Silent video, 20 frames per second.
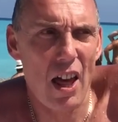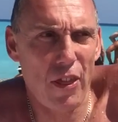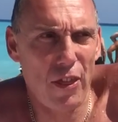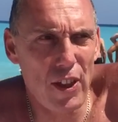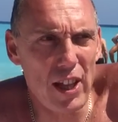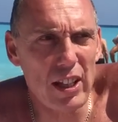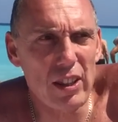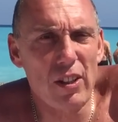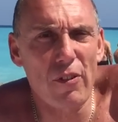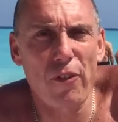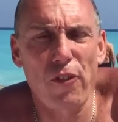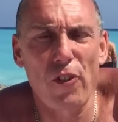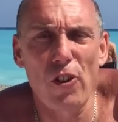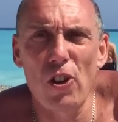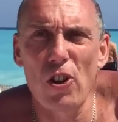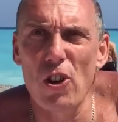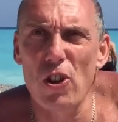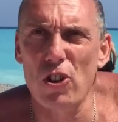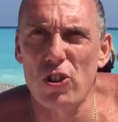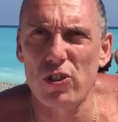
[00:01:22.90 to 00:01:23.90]
I think
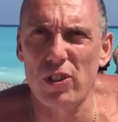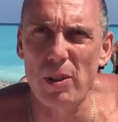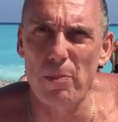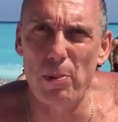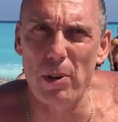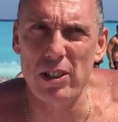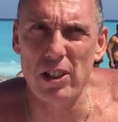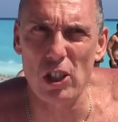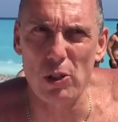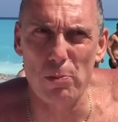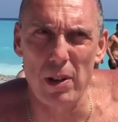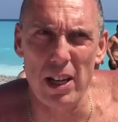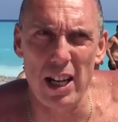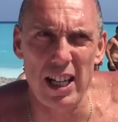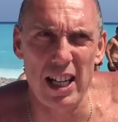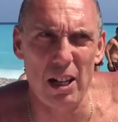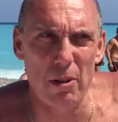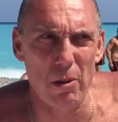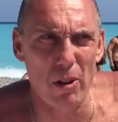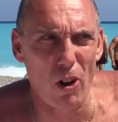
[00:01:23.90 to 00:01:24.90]
the British
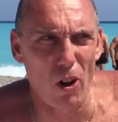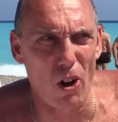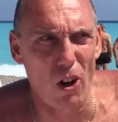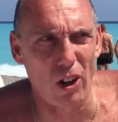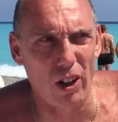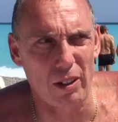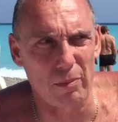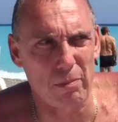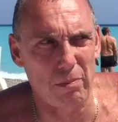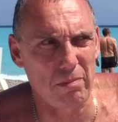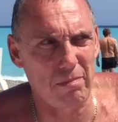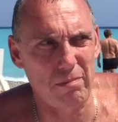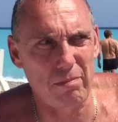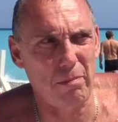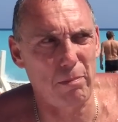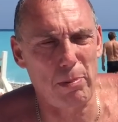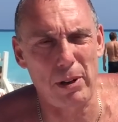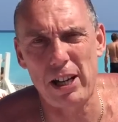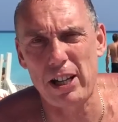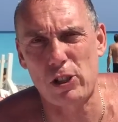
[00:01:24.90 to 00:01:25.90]
media were all
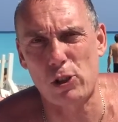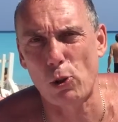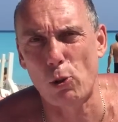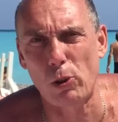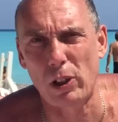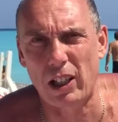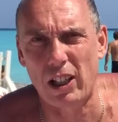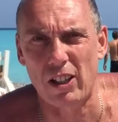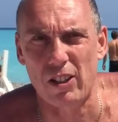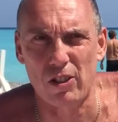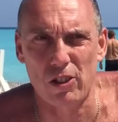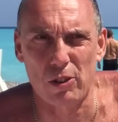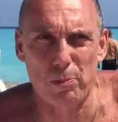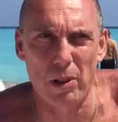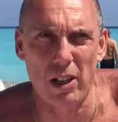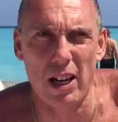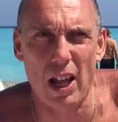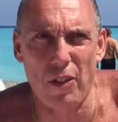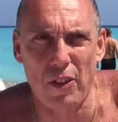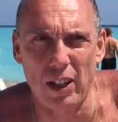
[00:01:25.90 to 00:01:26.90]
British hooligans,
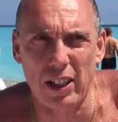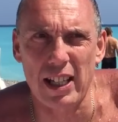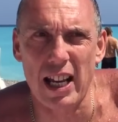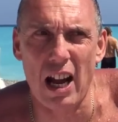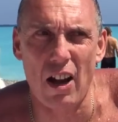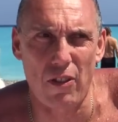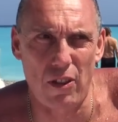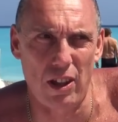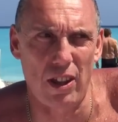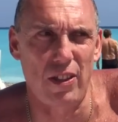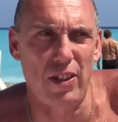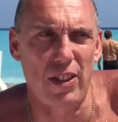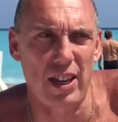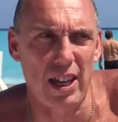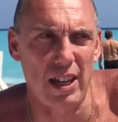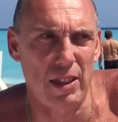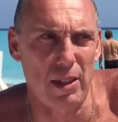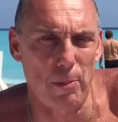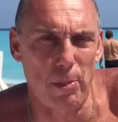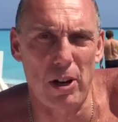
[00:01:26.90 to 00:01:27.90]
but I think now that
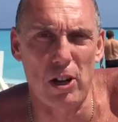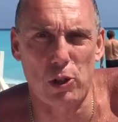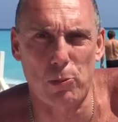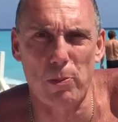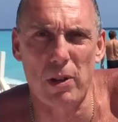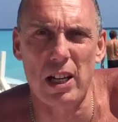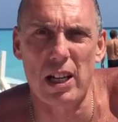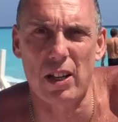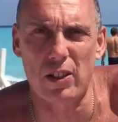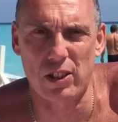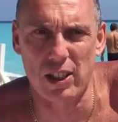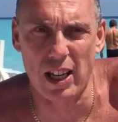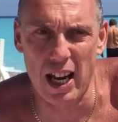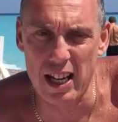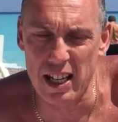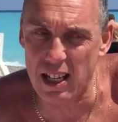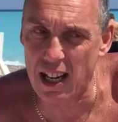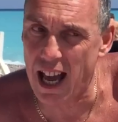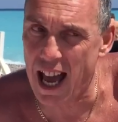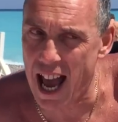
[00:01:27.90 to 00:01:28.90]
the British media are
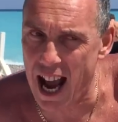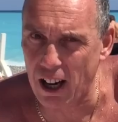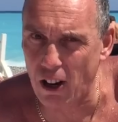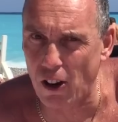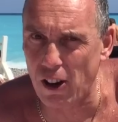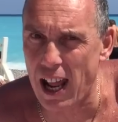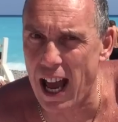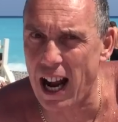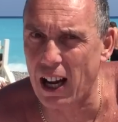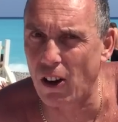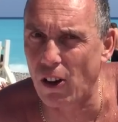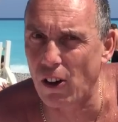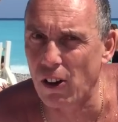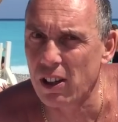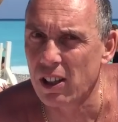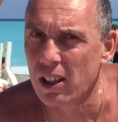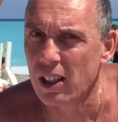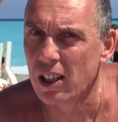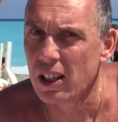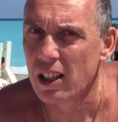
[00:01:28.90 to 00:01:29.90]
saying, hang on,
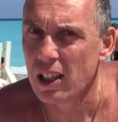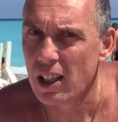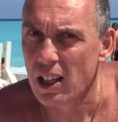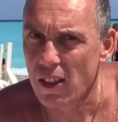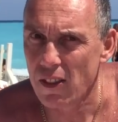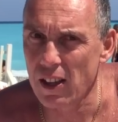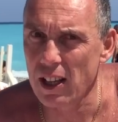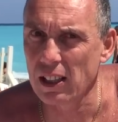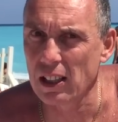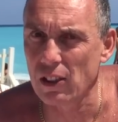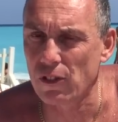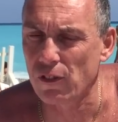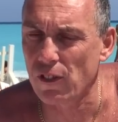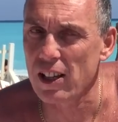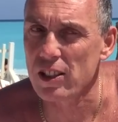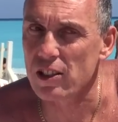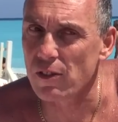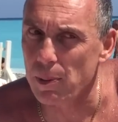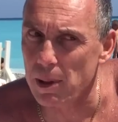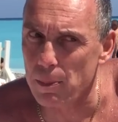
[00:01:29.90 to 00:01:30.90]
the English
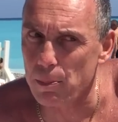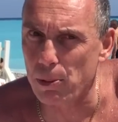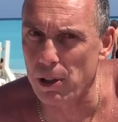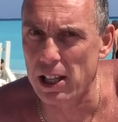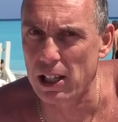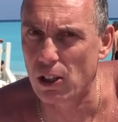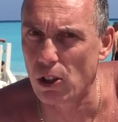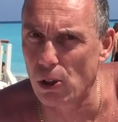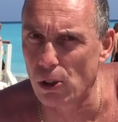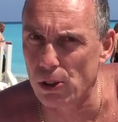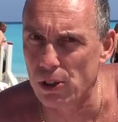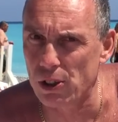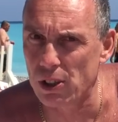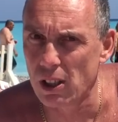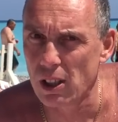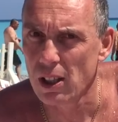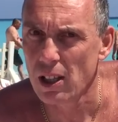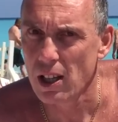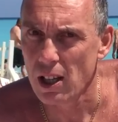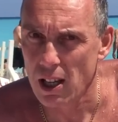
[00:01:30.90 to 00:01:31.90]
fans have been pretty good.
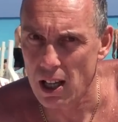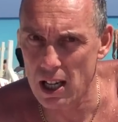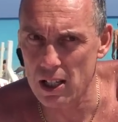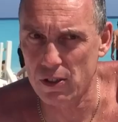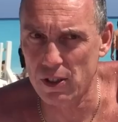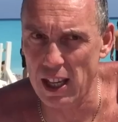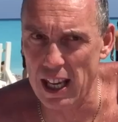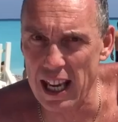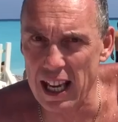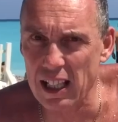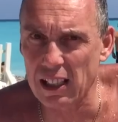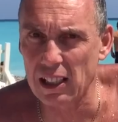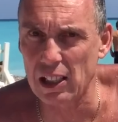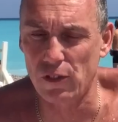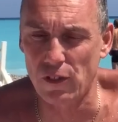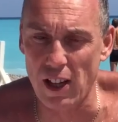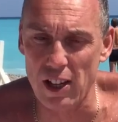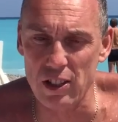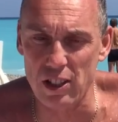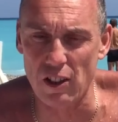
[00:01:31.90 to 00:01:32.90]
It's the English
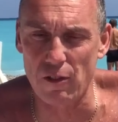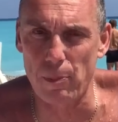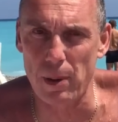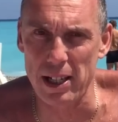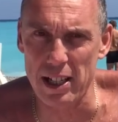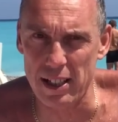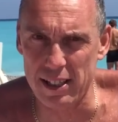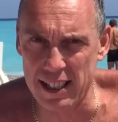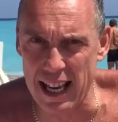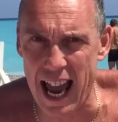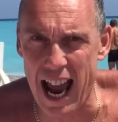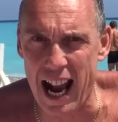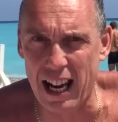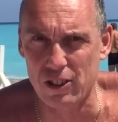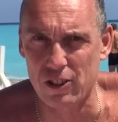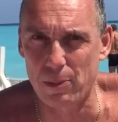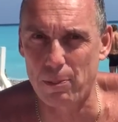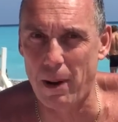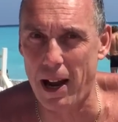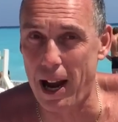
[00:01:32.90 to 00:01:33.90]
fans that have been
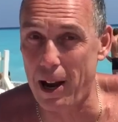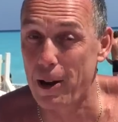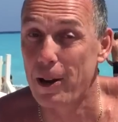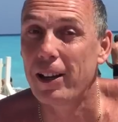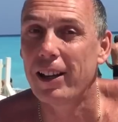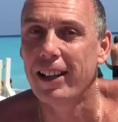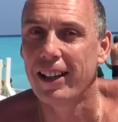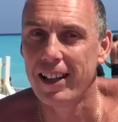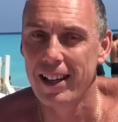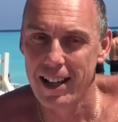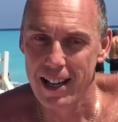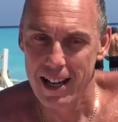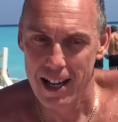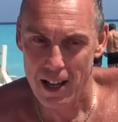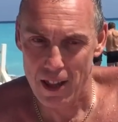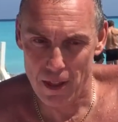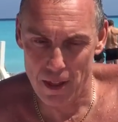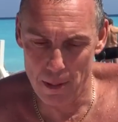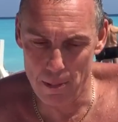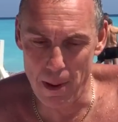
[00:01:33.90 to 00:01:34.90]
attacked
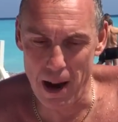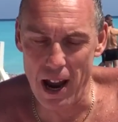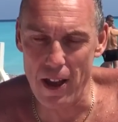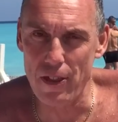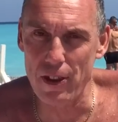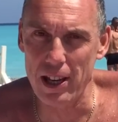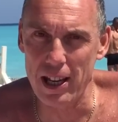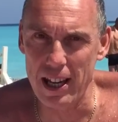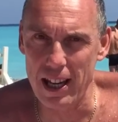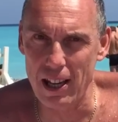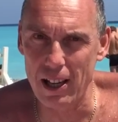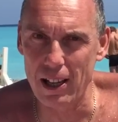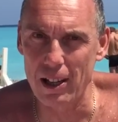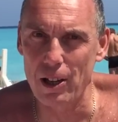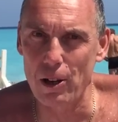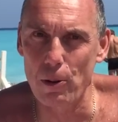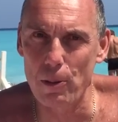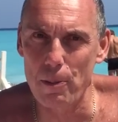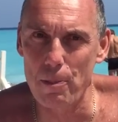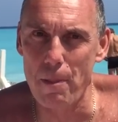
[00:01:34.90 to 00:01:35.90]
by the
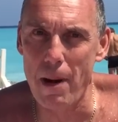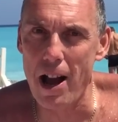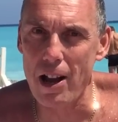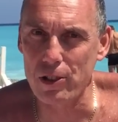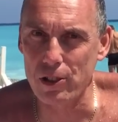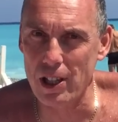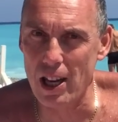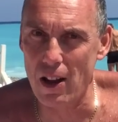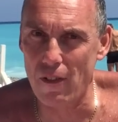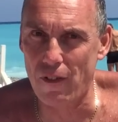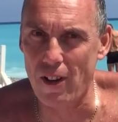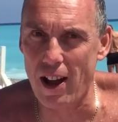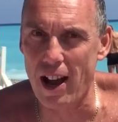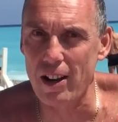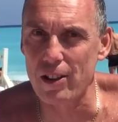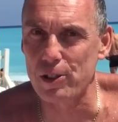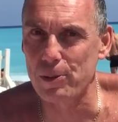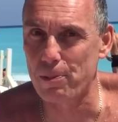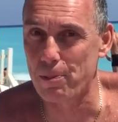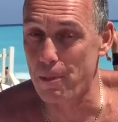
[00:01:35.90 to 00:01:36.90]
Marseille
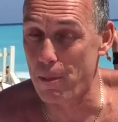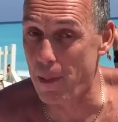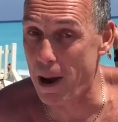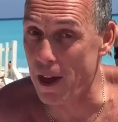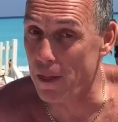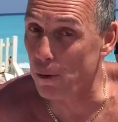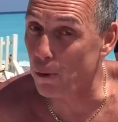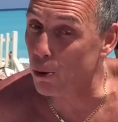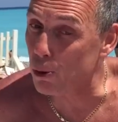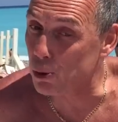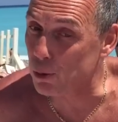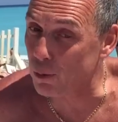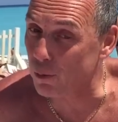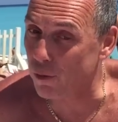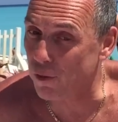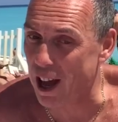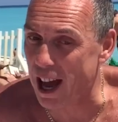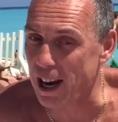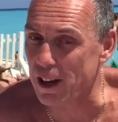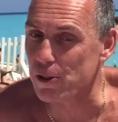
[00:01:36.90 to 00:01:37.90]
fans, by the Russian
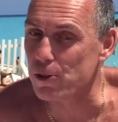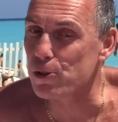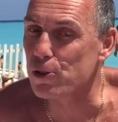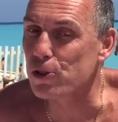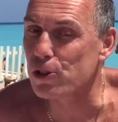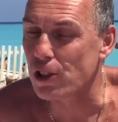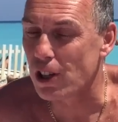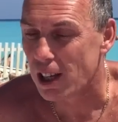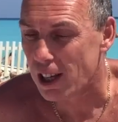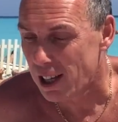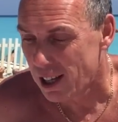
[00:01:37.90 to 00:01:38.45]
fans,